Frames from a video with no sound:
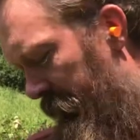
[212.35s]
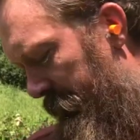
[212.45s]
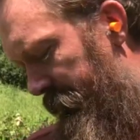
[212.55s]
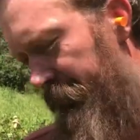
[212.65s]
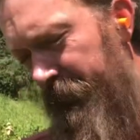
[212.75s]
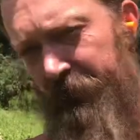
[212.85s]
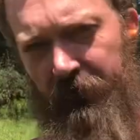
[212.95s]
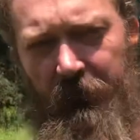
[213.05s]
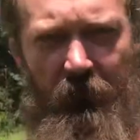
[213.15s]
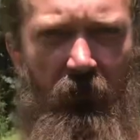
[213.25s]
But uh,
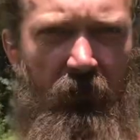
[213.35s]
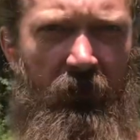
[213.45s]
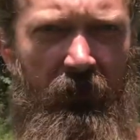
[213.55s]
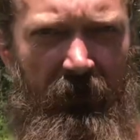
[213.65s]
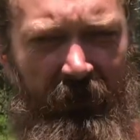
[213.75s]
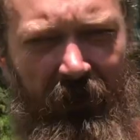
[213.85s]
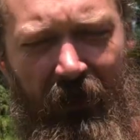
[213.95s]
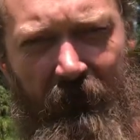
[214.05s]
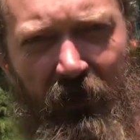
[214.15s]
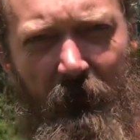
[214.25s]
I
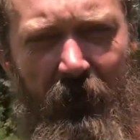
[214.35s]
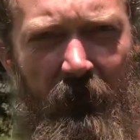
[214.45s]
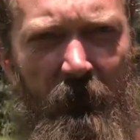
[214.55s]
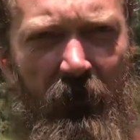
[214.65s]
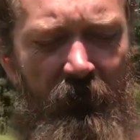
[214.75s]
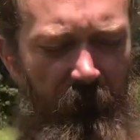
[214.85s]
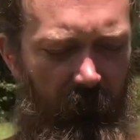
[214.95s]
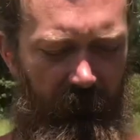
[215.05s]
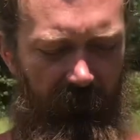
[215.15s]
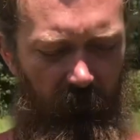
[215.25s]
have not made up my, my
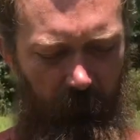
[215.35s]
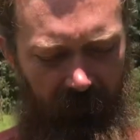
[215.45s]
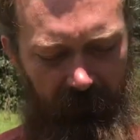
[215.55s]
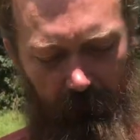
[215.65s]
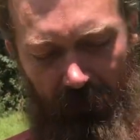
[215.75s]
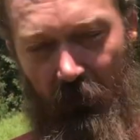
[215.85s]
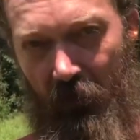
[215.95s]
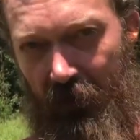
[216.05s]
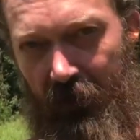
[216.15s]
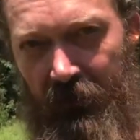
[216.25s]
final mind about
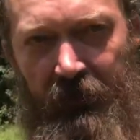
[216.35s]
that.